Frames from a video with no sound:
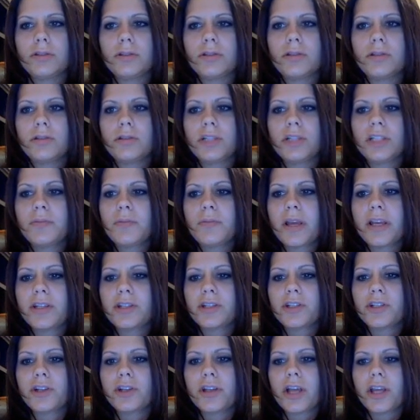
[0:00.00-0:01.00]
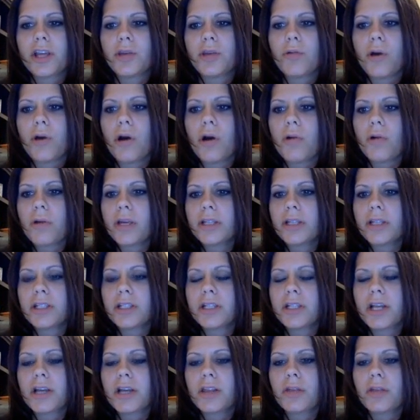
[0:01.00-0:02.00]
So just make sure that you always
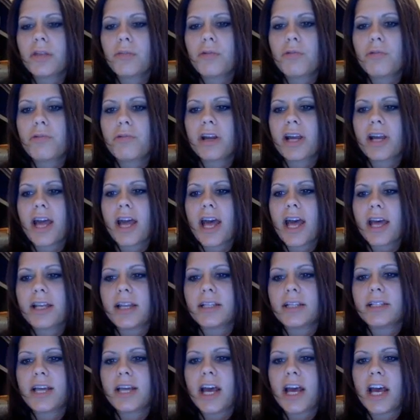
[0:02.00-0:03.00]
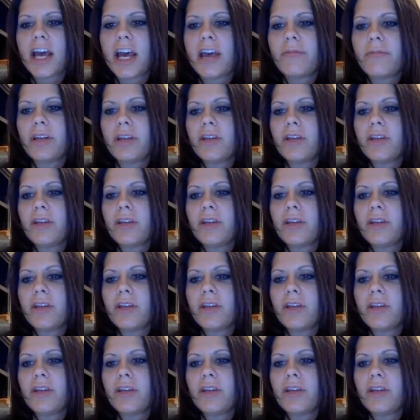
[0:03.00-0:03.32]
check the rubric ahead of time,